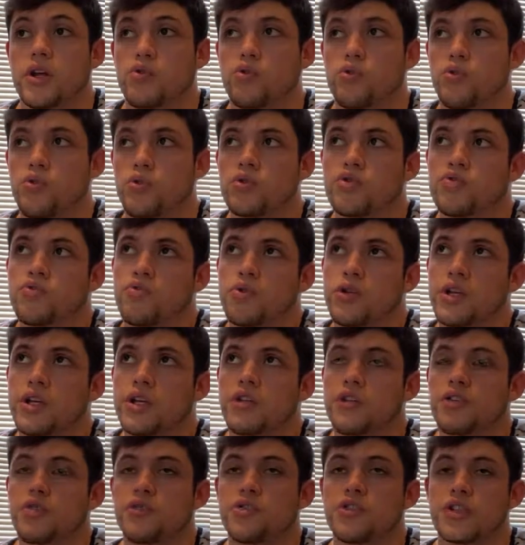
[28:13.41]
It was
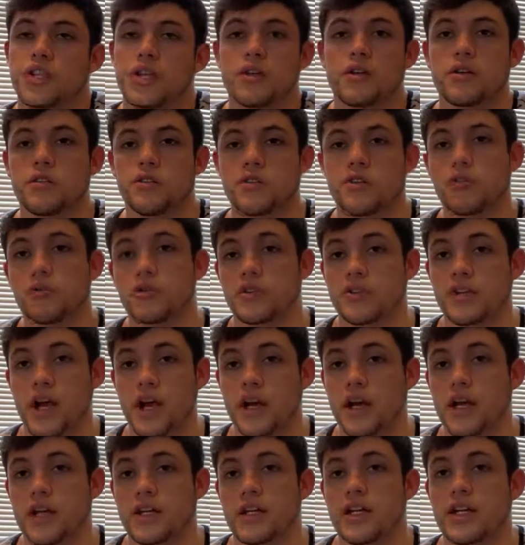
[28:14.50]
reusing, so it was
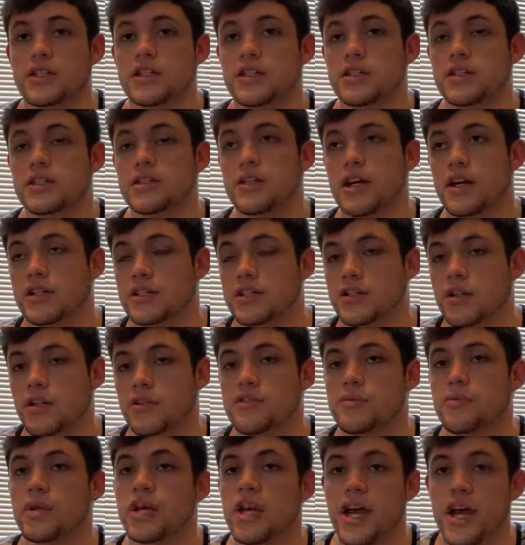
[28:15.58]
stock head gasket, stock
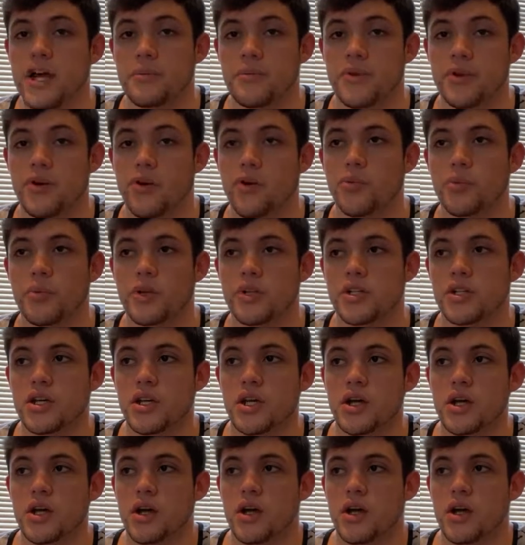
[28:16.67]
studs, but it had been opened.